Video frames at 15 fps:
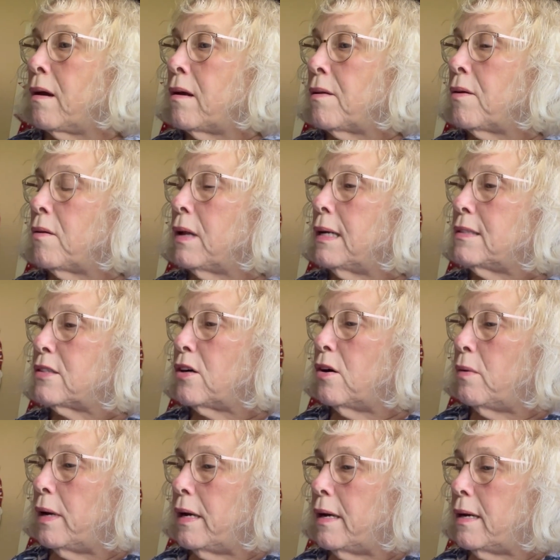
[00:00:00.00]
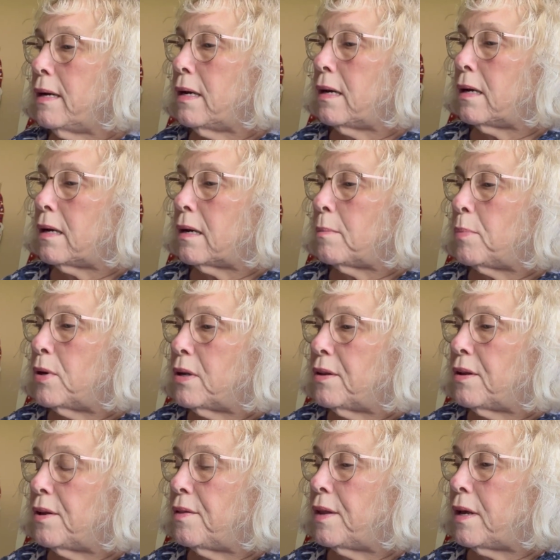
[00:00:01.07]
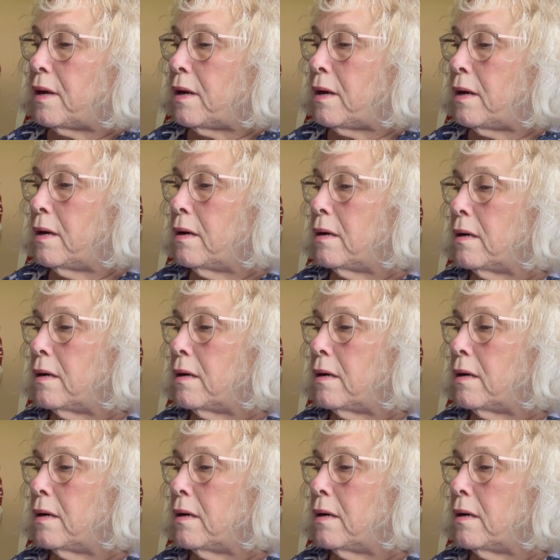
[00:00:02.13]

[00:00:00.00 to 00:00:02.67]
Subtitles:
So let's go in and put the